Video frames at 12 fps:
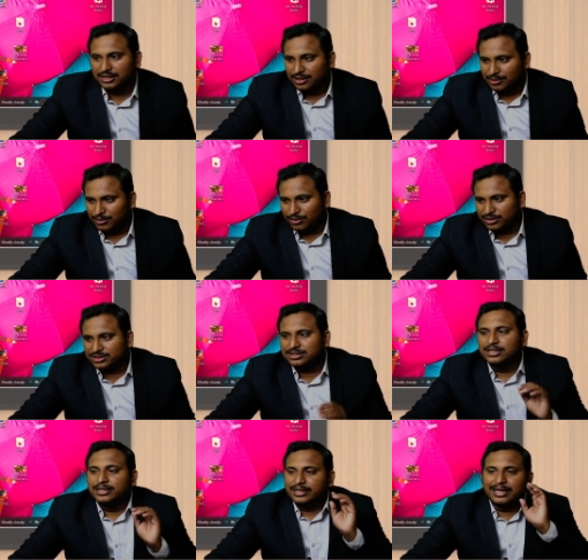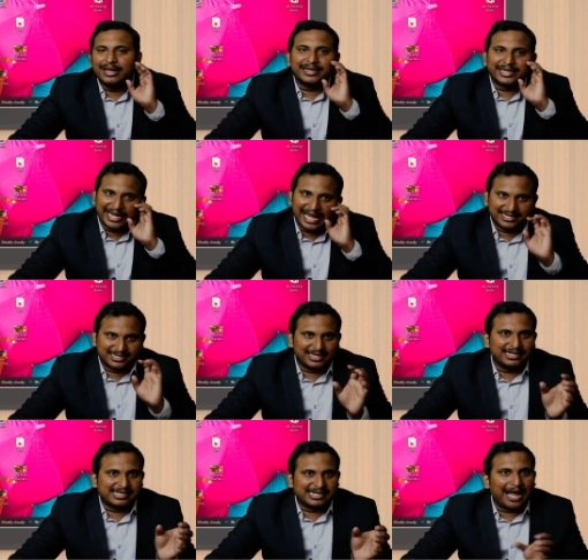because here Excel
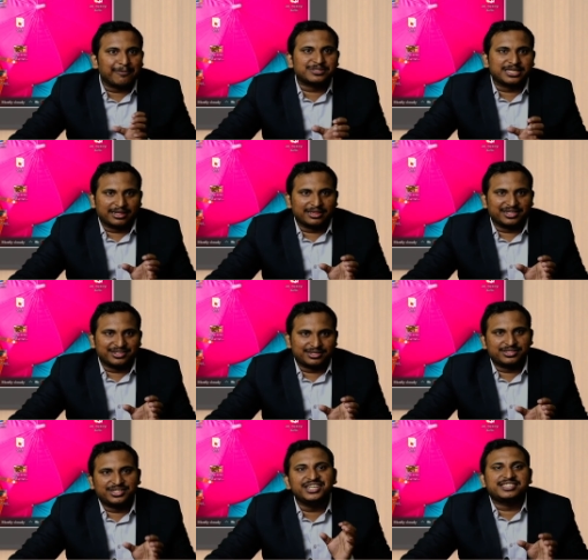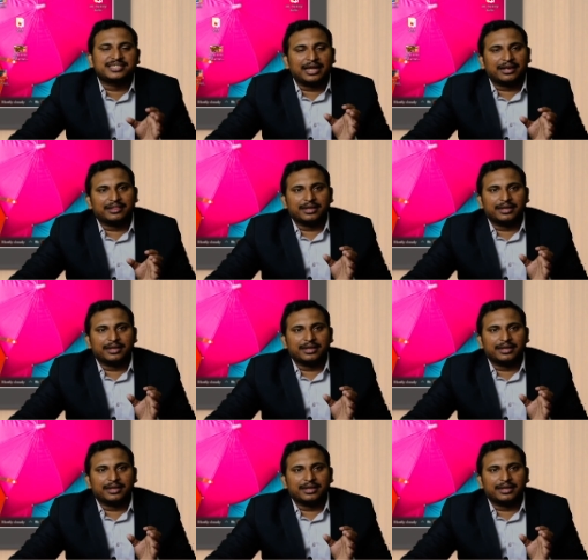tabs are there, sheets are there.